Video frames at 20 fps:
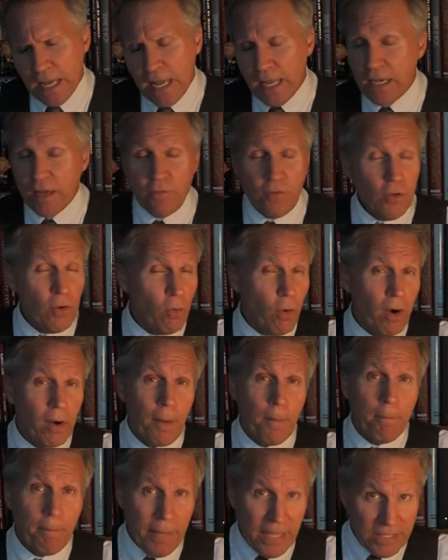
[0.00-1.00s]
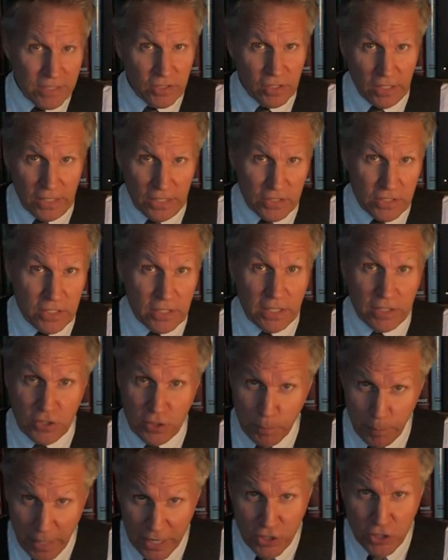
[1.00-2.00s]
And if you are a mentalist,
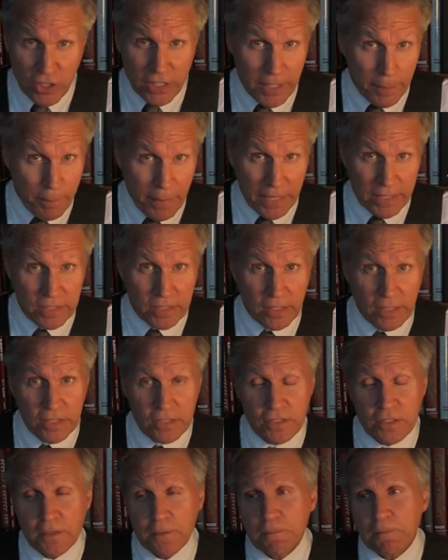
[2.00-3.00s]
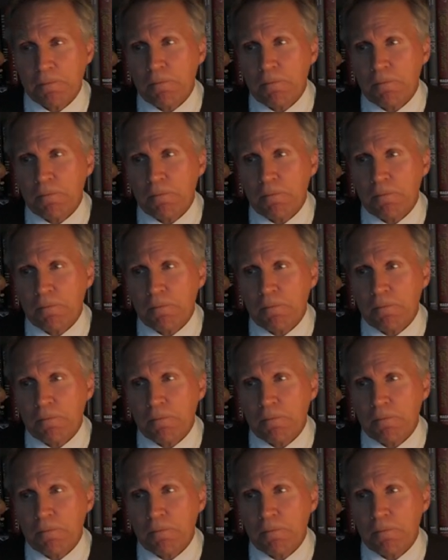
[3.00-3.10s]
especially a mentalist,